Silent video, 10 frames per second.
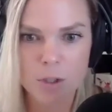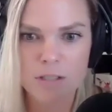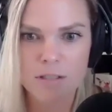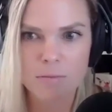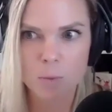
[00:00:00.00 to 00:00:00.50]
which
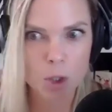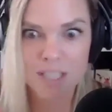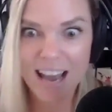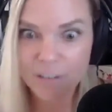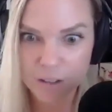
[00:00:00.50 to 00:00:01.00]
is which is
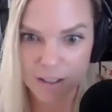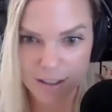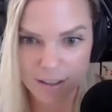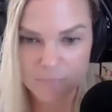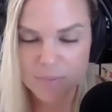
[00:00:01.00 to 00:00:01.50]

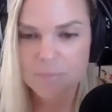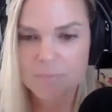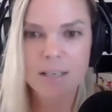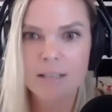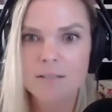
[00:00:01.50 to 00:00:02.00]
everything
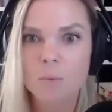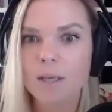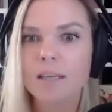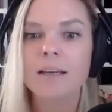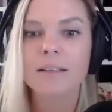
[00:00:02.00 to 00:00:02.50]
because
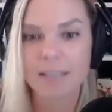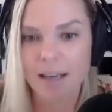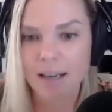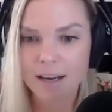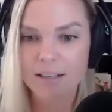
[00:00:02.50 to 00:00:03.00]
we
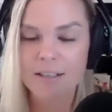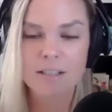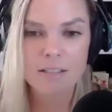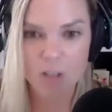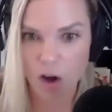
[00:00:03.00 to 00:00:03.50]
can
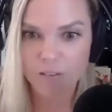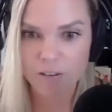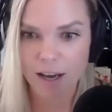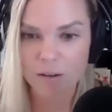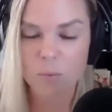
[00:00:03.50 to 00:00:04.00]
solve for
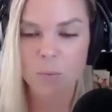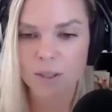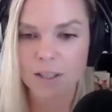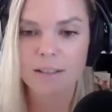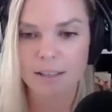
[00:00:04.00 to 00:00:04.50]
that
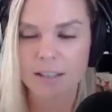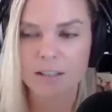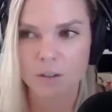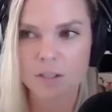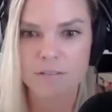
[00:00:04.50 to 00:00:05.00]
we can
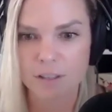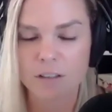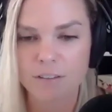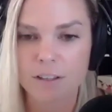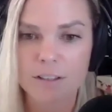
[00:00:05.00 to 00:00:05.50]
learn to feel
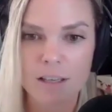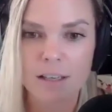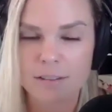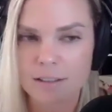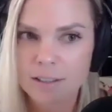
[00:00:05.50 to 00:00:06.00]
our feelings
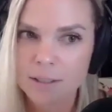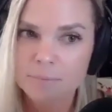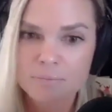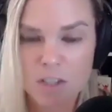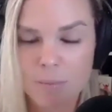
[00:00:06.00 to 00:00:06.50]
and
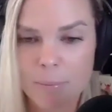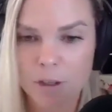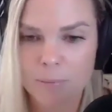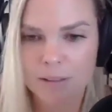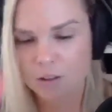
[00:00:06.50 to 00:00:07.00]
to my
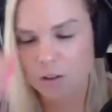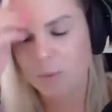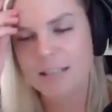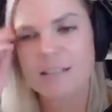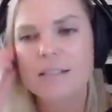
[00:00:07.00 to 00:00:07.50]
point about the
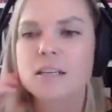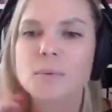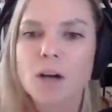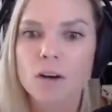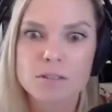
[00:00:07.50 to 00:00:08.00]
neuroplasticity
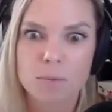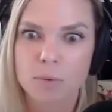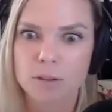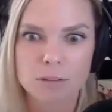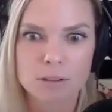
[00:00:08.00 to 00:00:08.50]
we also
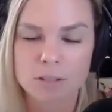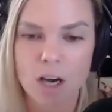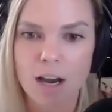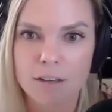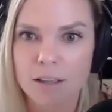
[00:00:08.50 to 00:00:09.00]
weren't
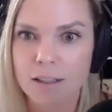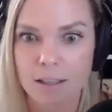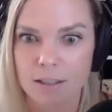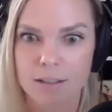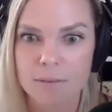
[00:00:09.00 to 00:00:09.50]
taught how to
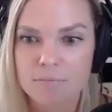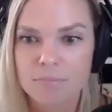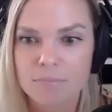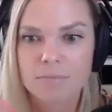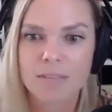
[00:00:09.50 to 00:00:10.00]
think
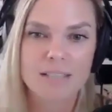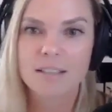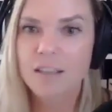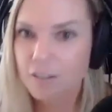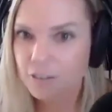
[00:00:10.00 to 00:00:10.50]
that's
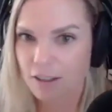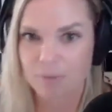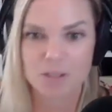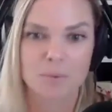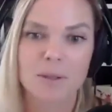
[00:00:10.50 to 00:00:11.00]
another thing
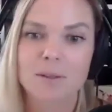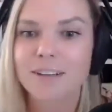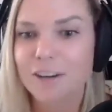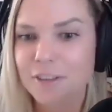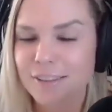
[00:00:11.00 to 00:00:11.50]
we do we learn
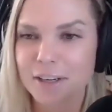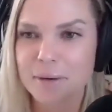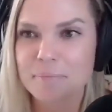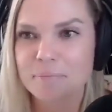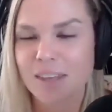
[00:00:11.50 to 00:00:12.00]
how to
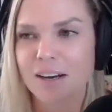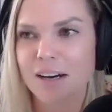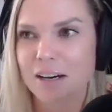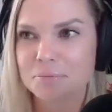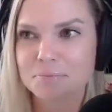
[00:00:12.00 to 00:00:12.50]
think
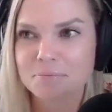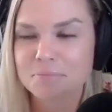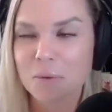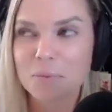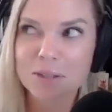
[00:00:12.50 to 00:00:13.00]
um,
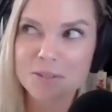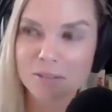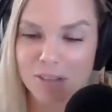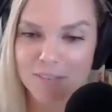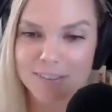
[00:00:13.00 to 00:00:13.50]
we also
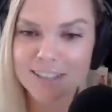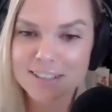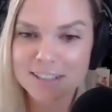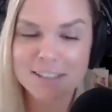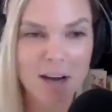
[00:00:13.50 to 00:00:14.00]
have loving it
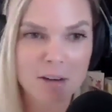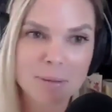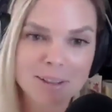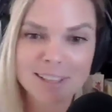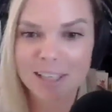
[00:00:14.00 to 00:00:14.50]

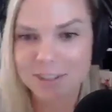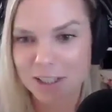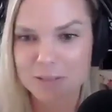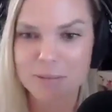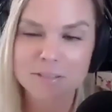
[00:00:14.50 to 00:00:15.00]
accountability. I
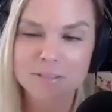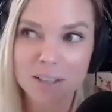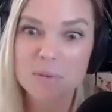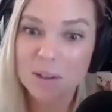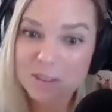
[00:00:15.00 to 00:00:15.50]
talked about
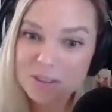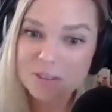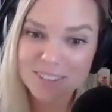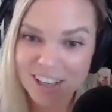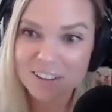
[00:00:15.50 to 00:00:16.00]
fun. We also
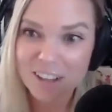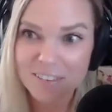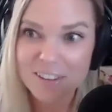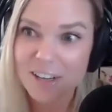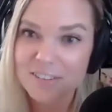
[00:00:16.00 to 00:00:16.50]
learn how to love
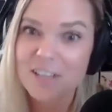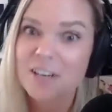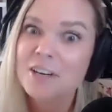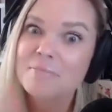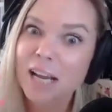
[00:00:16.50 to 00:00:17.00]
ourselves.
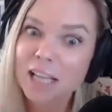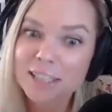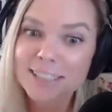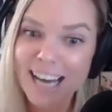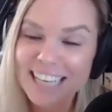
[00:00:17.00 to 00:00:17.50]
My
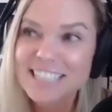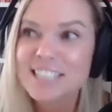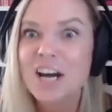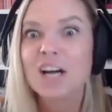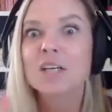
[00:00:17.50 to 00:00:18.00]

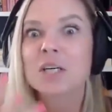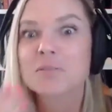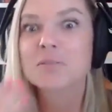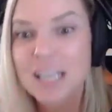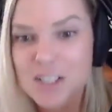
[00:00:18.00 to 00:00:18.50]
clients
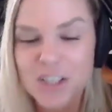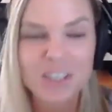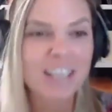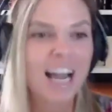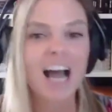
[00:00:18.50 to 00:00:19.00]
cringe.
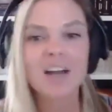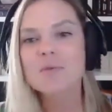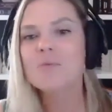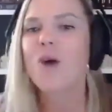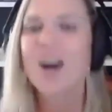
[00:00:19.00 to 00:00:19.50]
They're like, I
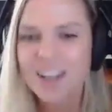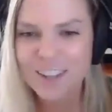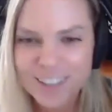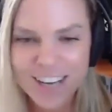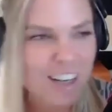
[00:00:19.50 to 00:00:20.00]
don't want
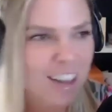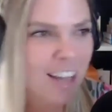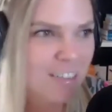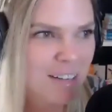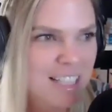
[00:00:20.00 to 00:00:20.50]
to learn how to
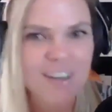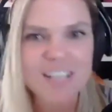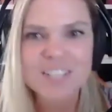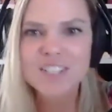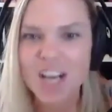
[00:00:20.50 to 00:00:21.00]
love myself. I
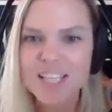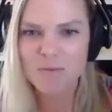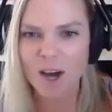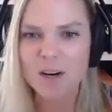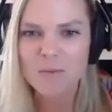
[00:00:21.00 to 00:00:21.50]
just
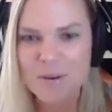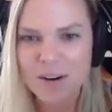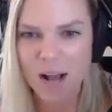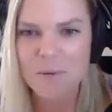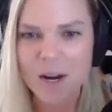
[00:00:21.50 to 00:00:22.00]
want to weigh
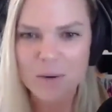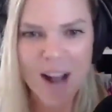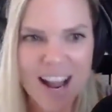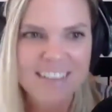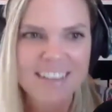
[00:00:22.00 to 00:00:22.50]
what I want to
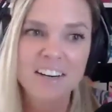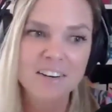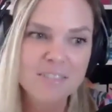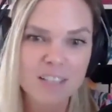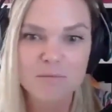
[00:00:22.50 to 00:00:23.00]
weigh.
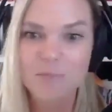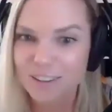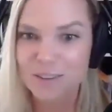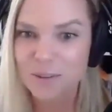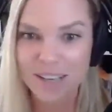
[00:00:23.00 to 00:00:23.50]
I was like,
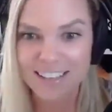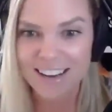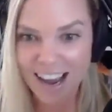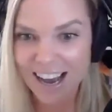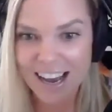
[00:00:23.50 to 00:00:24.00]
well, you can't
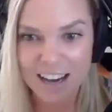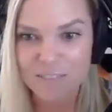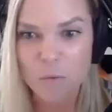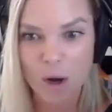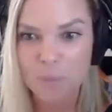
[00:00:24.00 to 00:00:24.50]

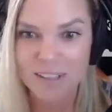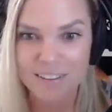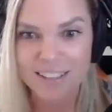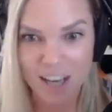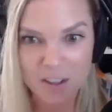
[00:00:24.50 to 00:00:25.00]
have one without
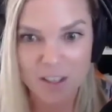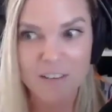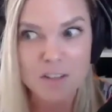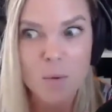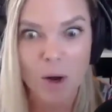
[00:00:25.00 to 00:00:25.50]
the other.
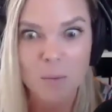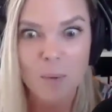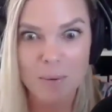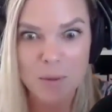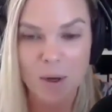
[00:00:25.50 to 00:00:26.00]
If you want to
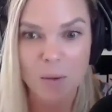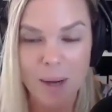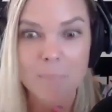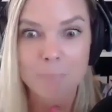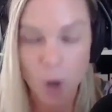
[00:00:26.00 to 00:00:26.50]
weigh what you want to
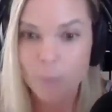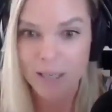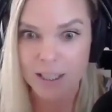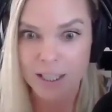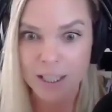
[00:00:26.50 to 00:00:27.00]
weigh
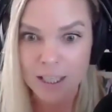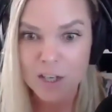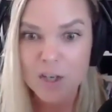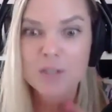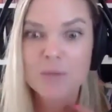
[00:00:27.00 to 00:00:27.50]
permanently,
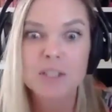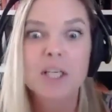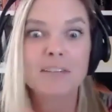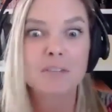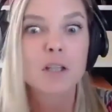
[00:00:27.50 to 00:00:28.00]
you actually have to